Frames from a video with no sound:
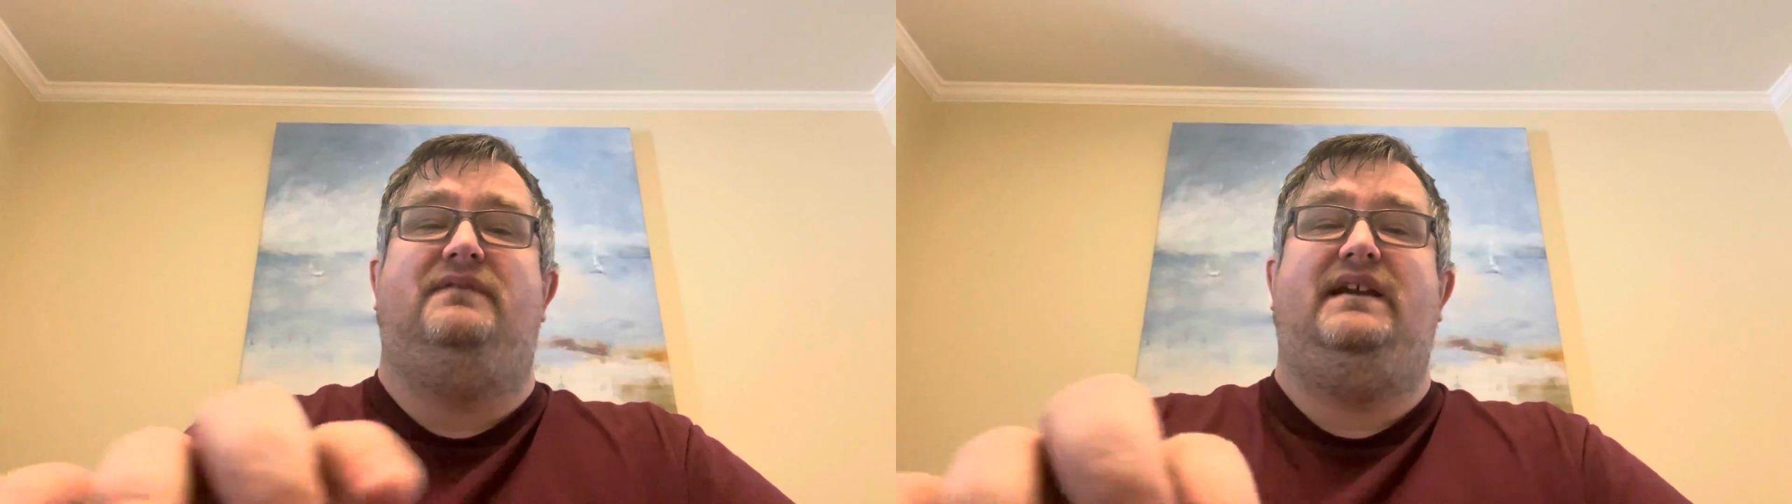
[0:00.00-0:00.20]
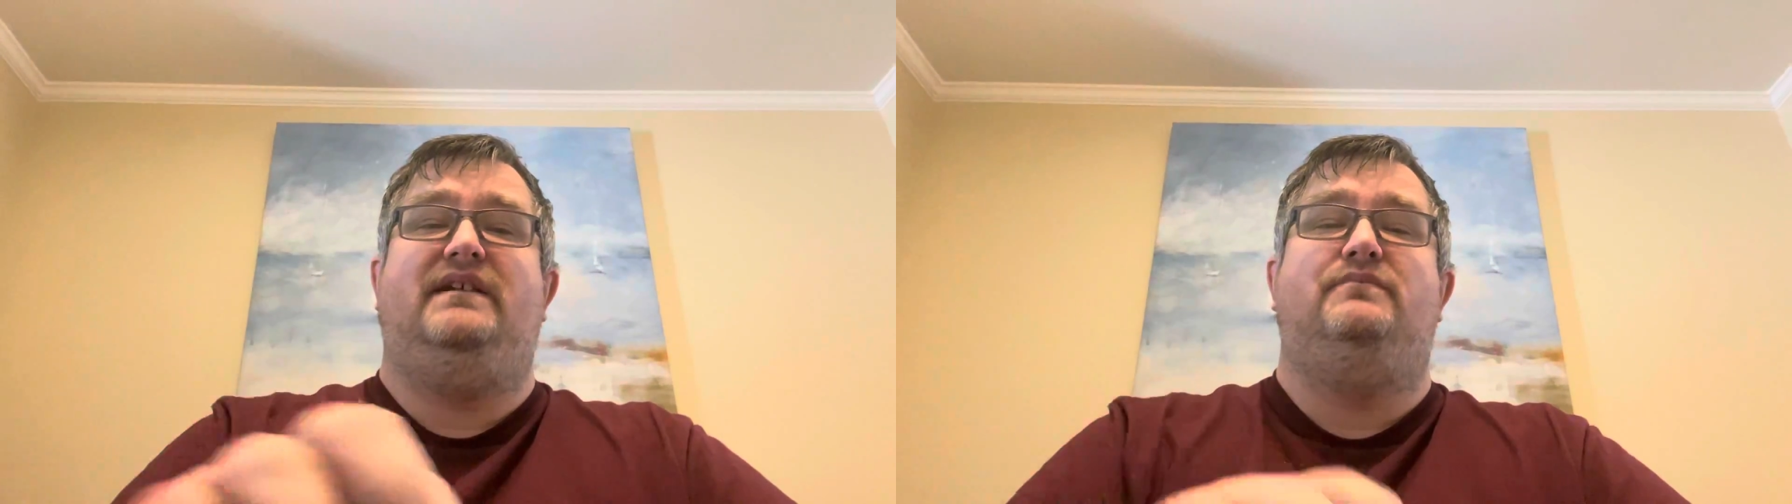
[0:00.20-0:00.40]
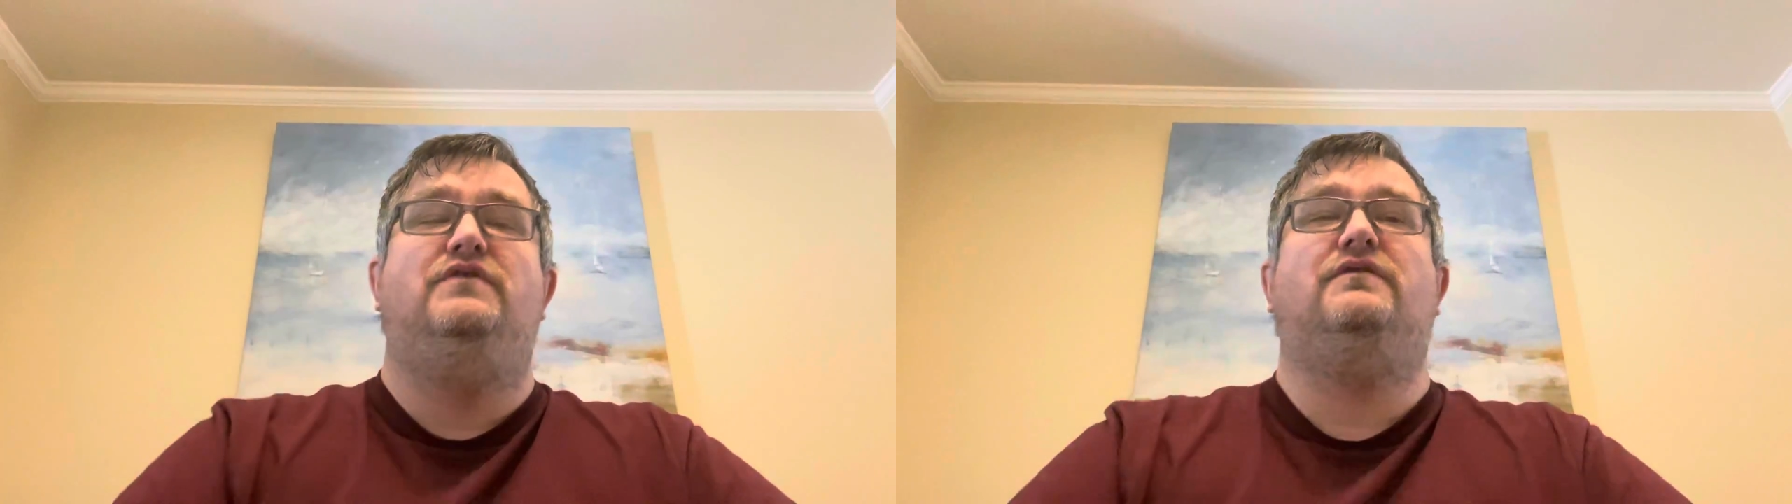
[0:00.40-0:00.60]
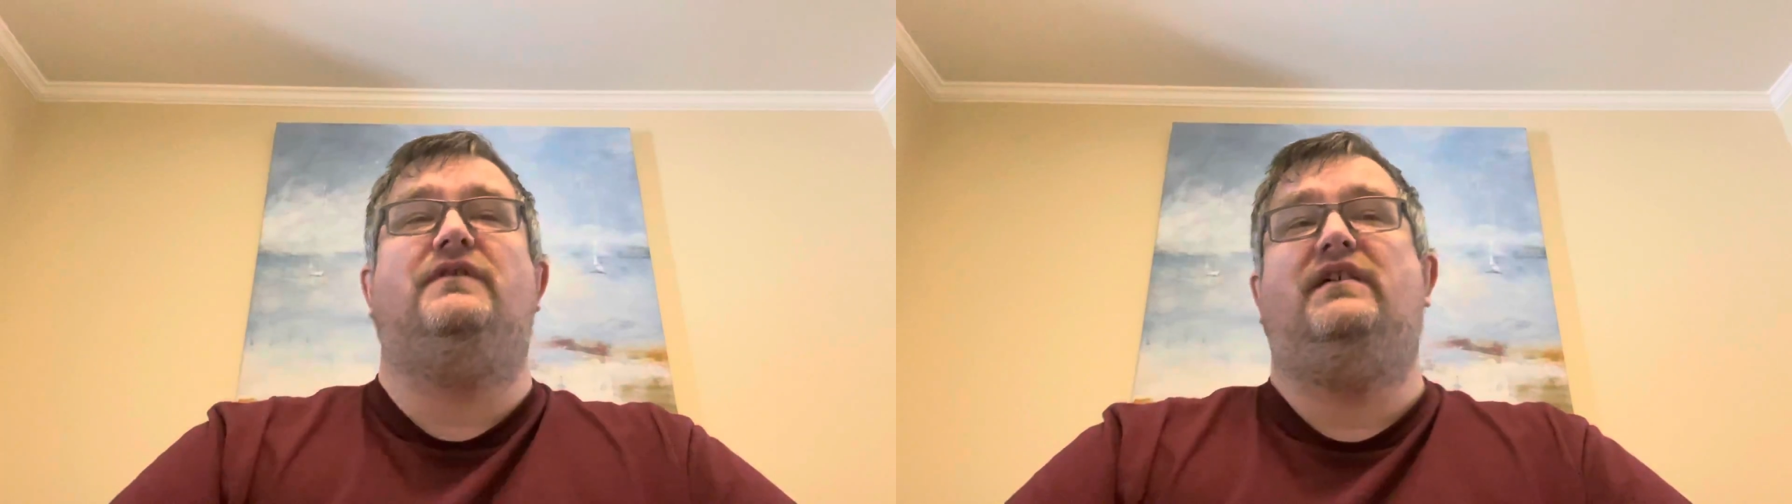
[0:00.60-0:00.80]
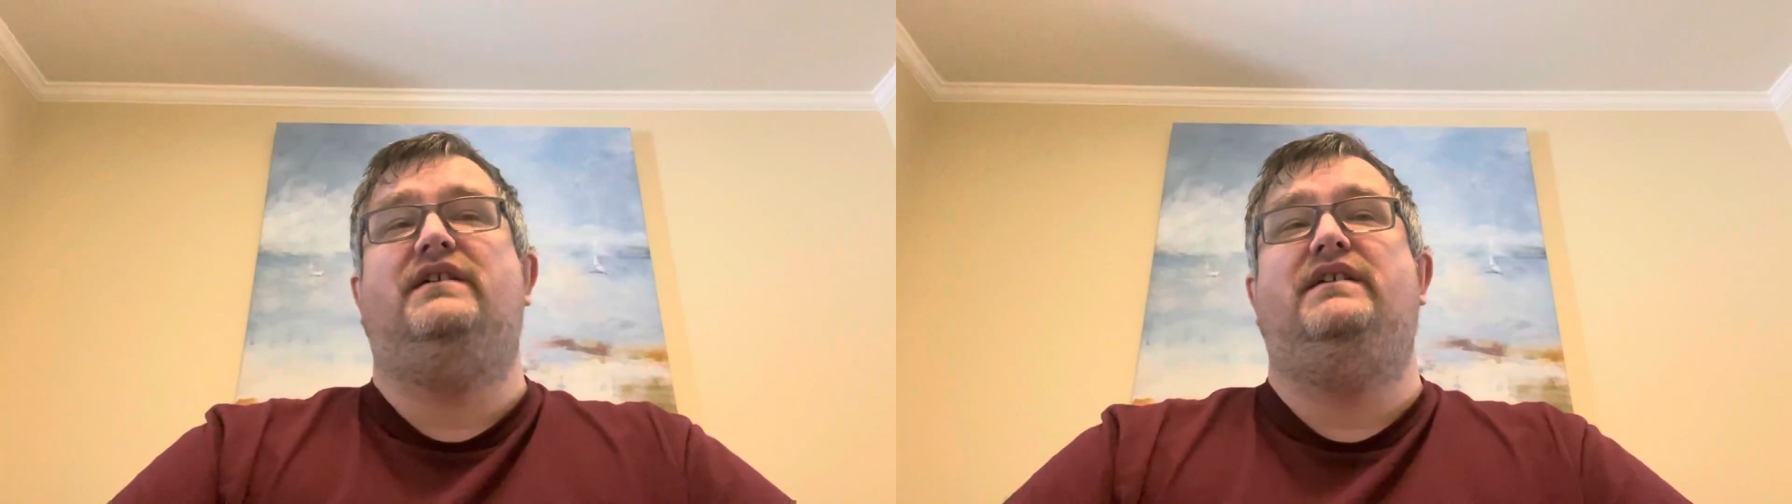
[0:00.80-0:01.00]
hand move
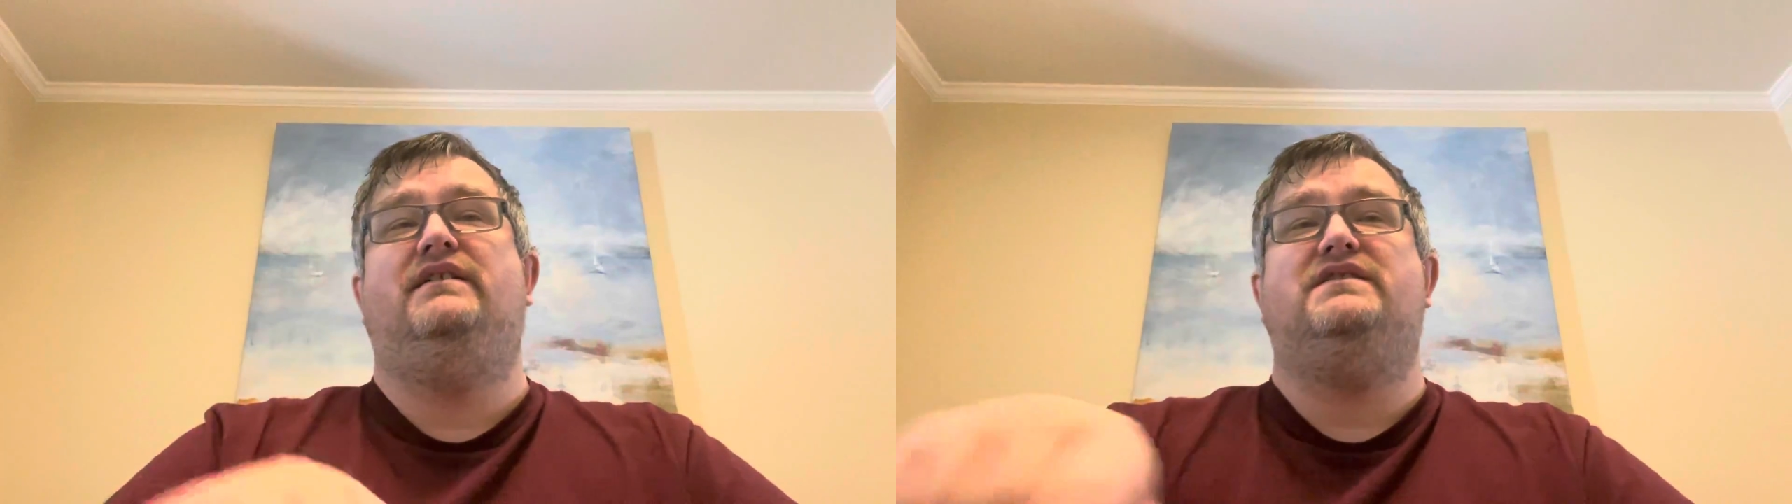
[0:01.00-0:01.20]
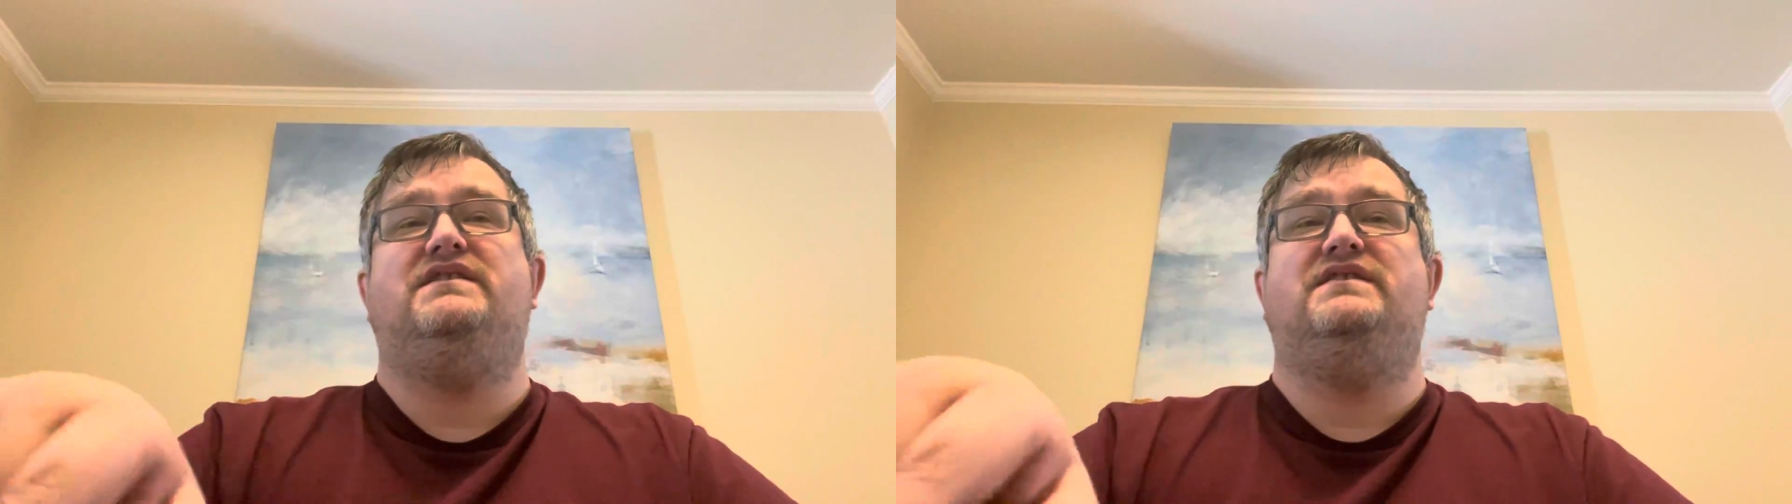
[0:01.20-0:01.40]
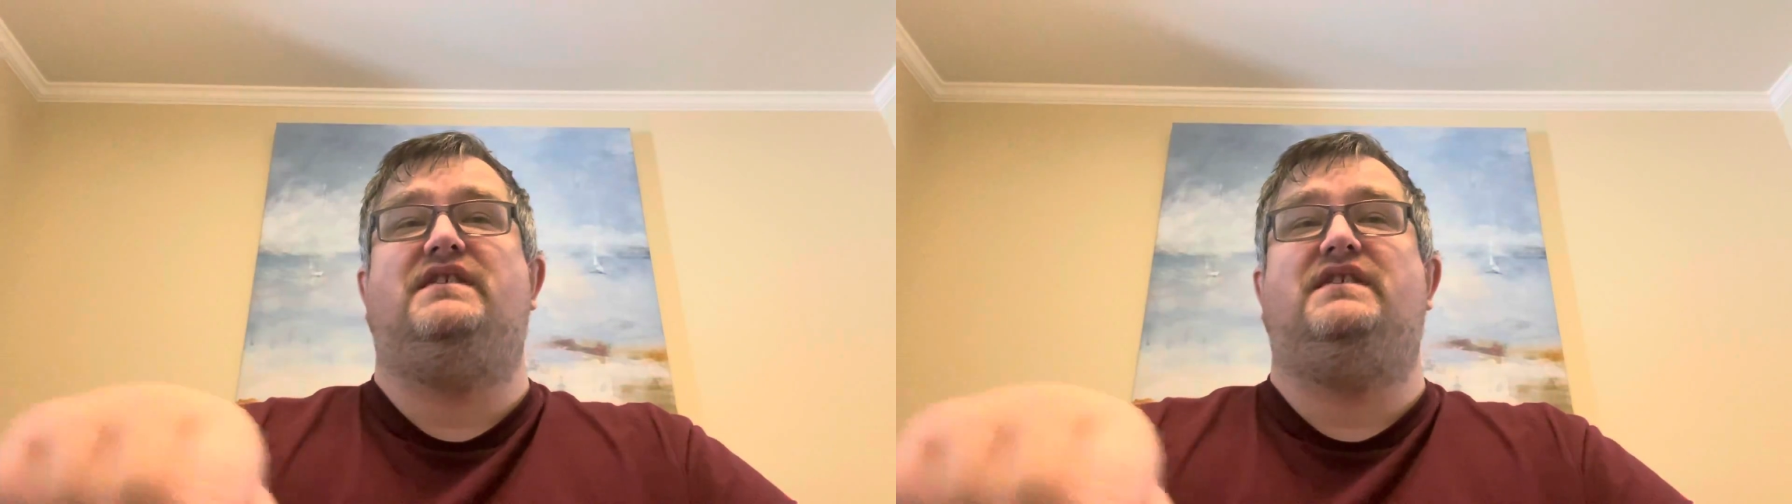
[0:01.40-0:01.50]
around here, it's because